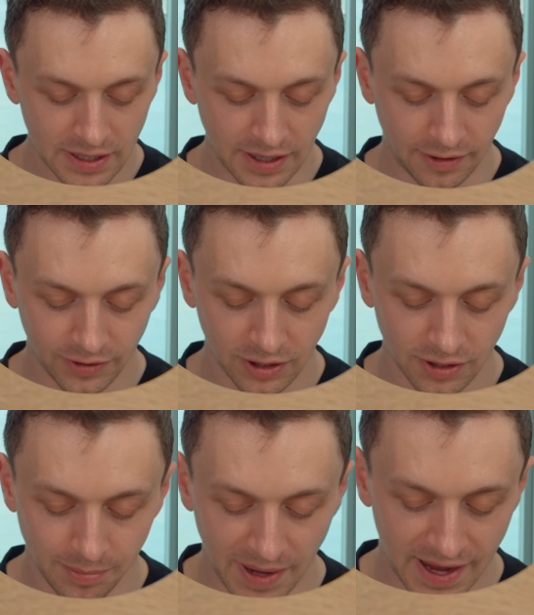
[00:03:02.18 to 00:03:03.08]
Now if we go to
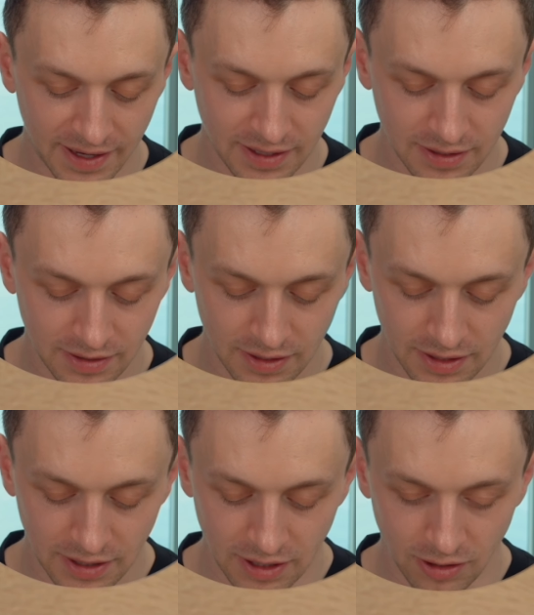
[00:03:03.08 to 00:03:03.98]
the back,
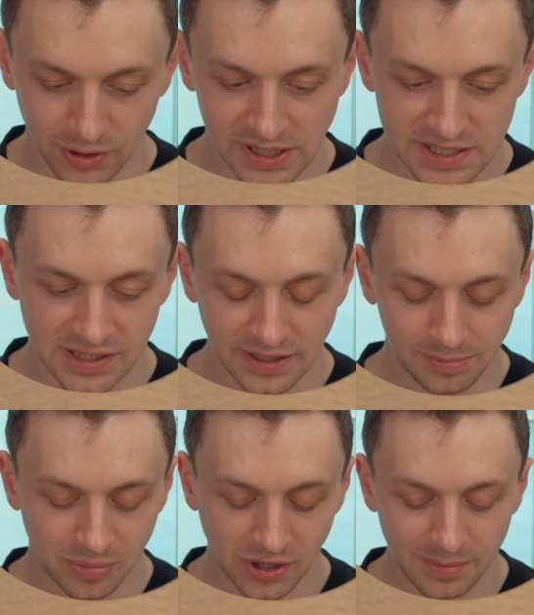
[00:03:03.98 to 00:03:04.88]
we could see
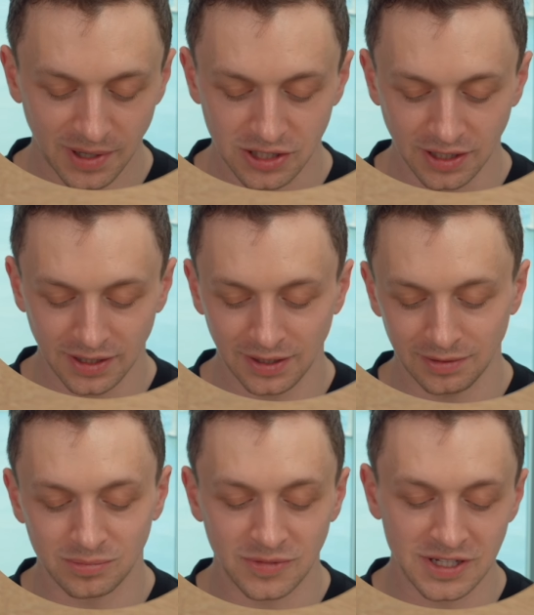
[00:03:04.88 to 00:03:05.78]
pretty much a
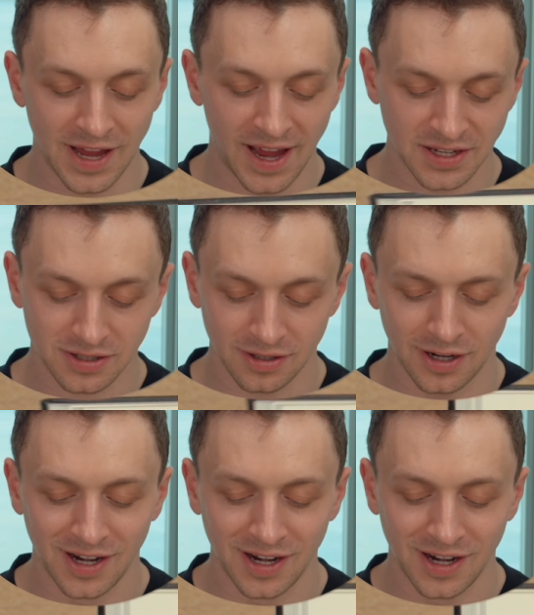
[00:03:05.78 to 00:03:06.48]
disaster.